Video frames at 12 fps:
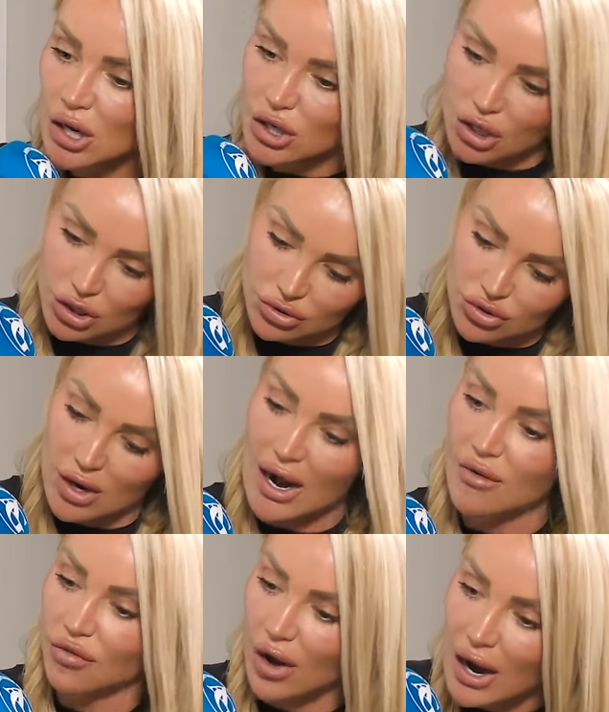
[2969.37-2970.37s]
You can
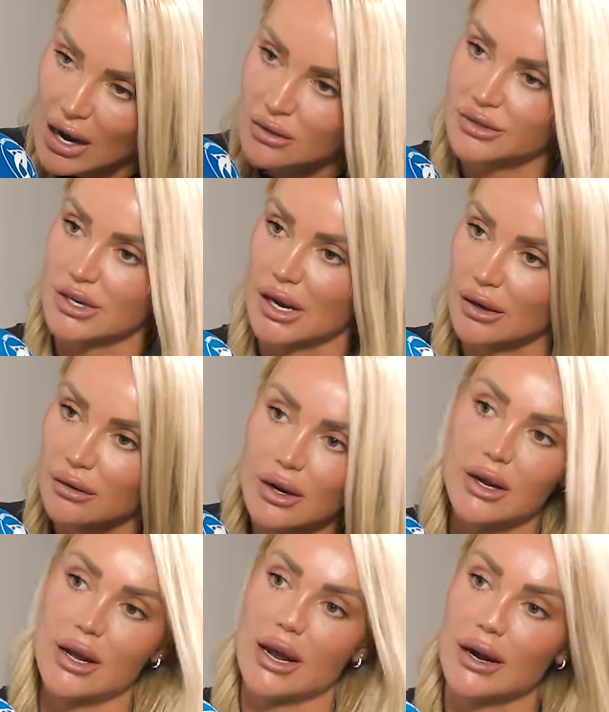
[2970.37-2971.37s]
drive around and
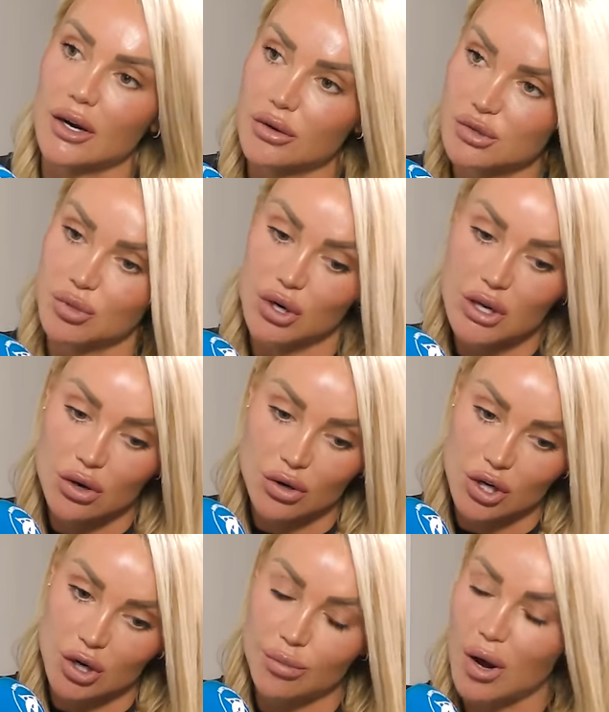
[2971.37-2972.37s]
earn loads of money or
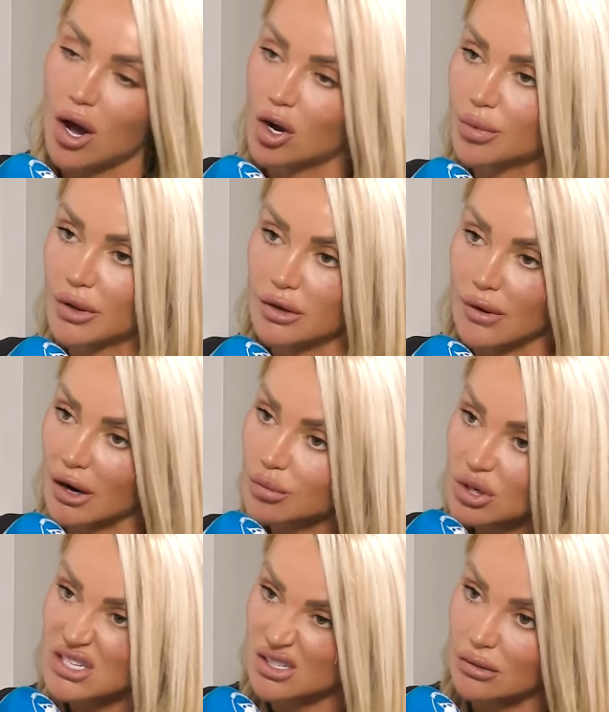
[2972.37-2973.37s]
you can park up on the rank,
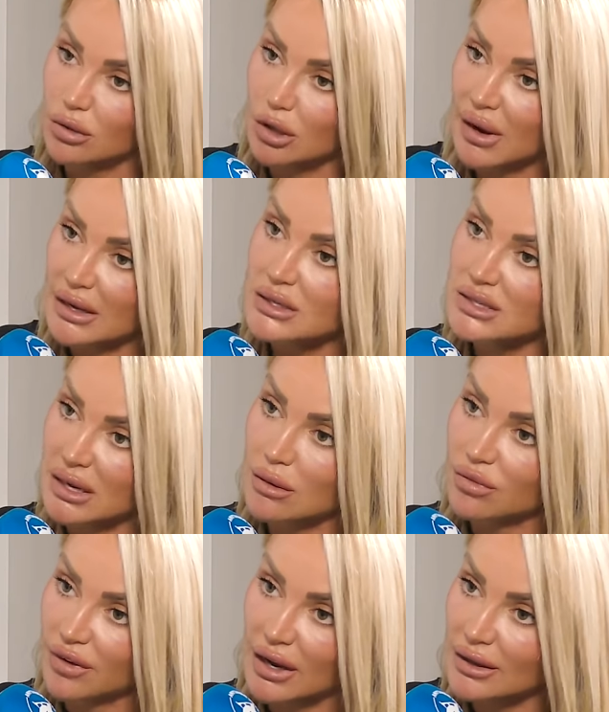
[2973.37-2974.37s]
but you're still going to pay the
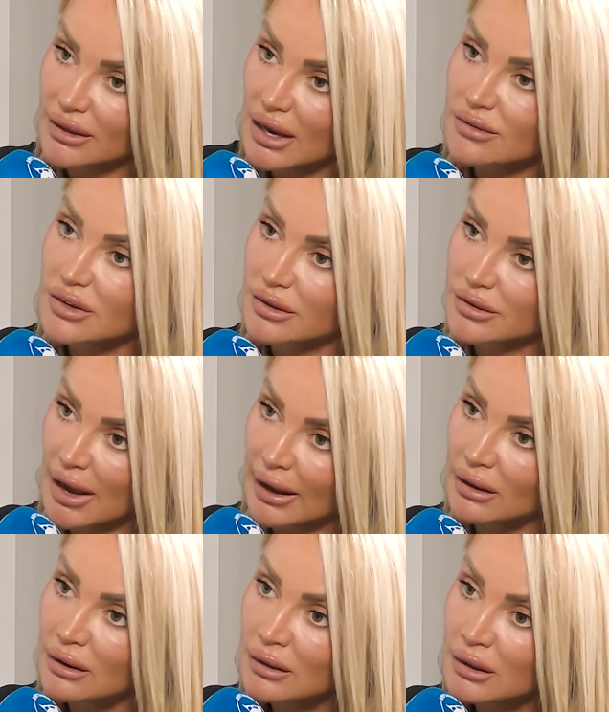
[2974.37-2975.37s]
same fee at the end of the
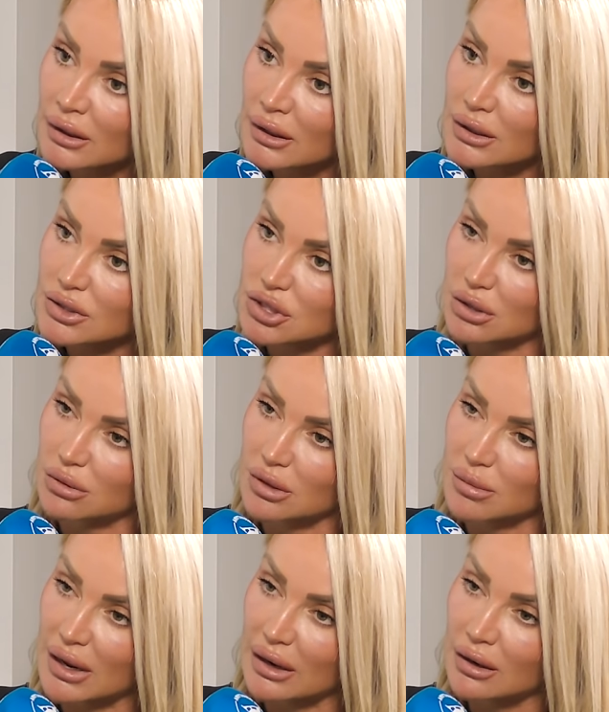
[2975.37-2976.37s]
day. Do you know what I
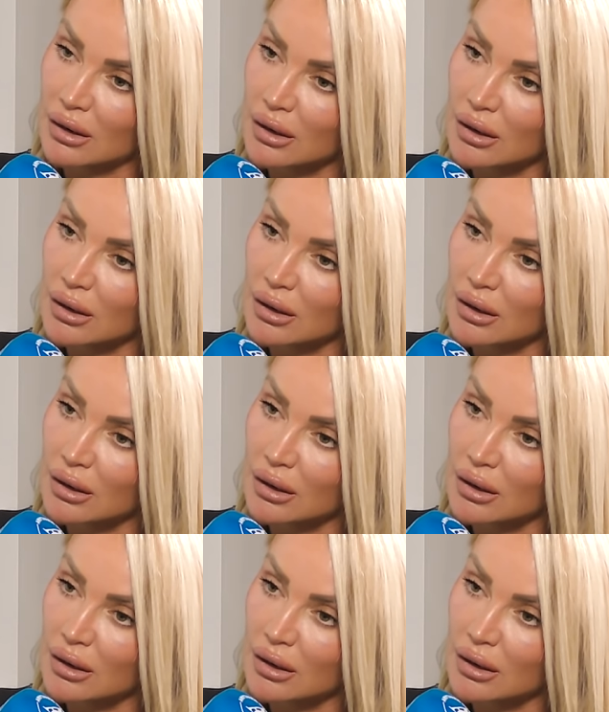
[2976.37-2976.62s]
mean?